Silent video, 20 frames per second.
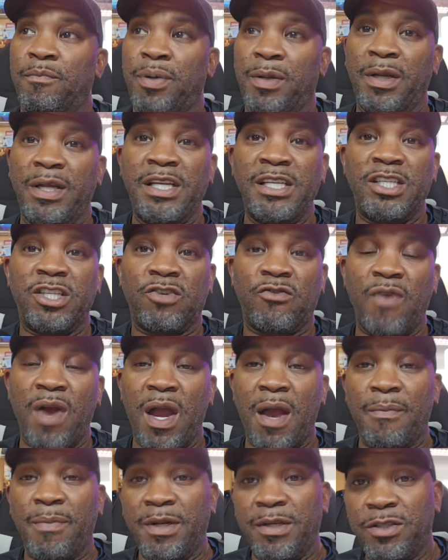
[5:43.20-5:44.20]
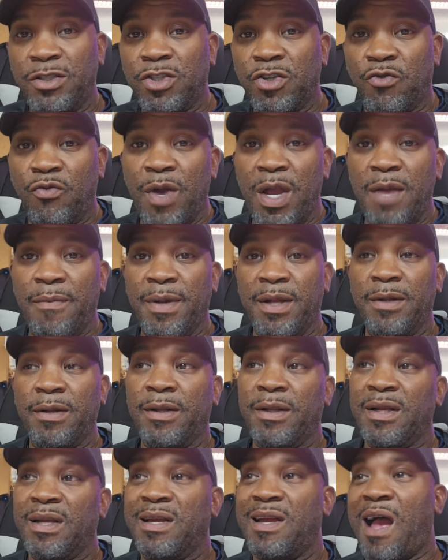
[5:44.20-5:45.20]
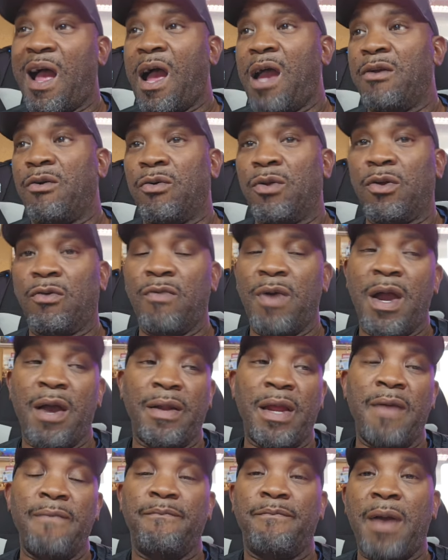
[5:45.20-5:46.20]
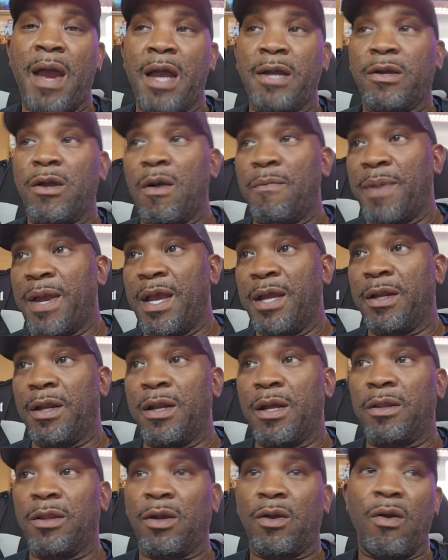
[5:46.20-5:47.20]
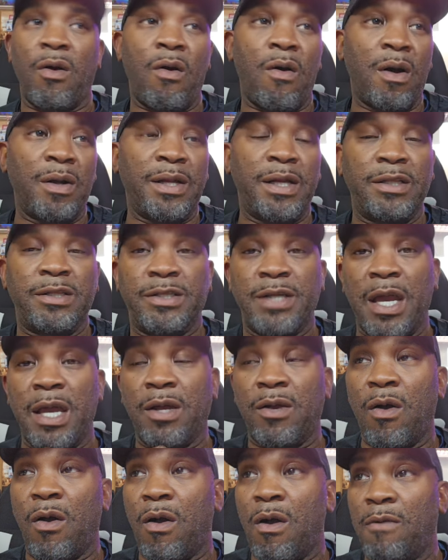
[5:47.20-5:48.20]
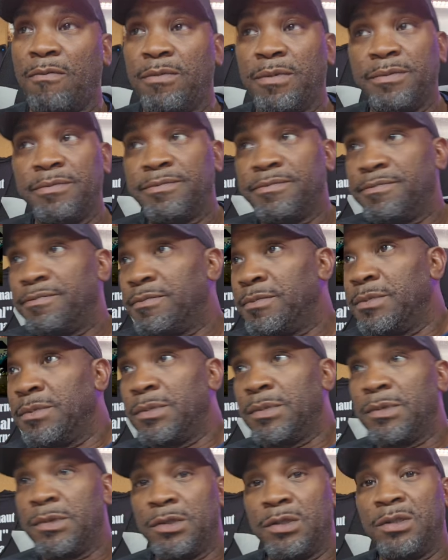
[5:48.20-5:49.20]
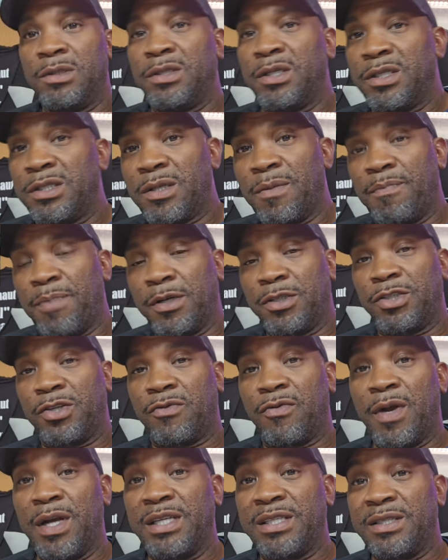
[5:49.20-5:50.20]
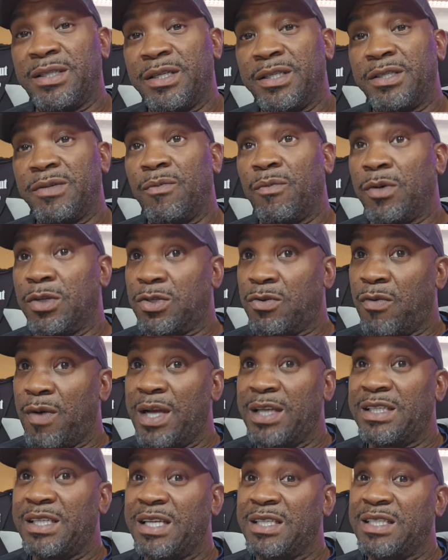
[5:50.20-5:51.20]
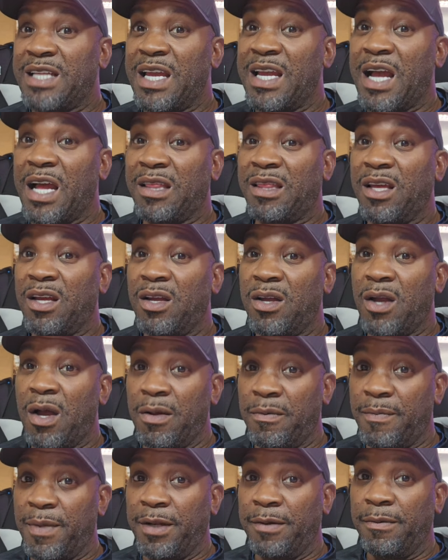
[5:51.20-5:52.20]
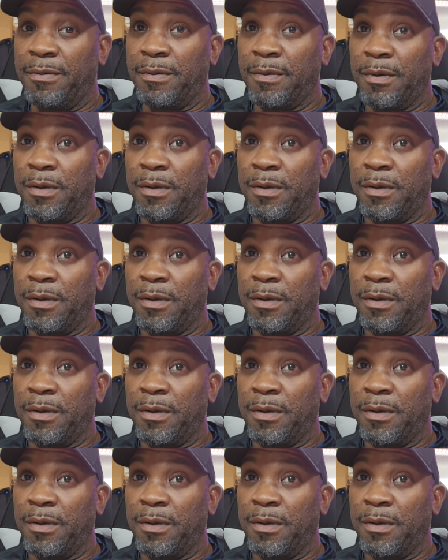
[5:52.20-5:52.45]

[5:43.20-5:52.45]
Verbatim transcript: Police scrambling, screaming. Guy on the ground. They back up, hit another car, and then take off. It's a bunch of craziness. What's crazy is they got the gunman.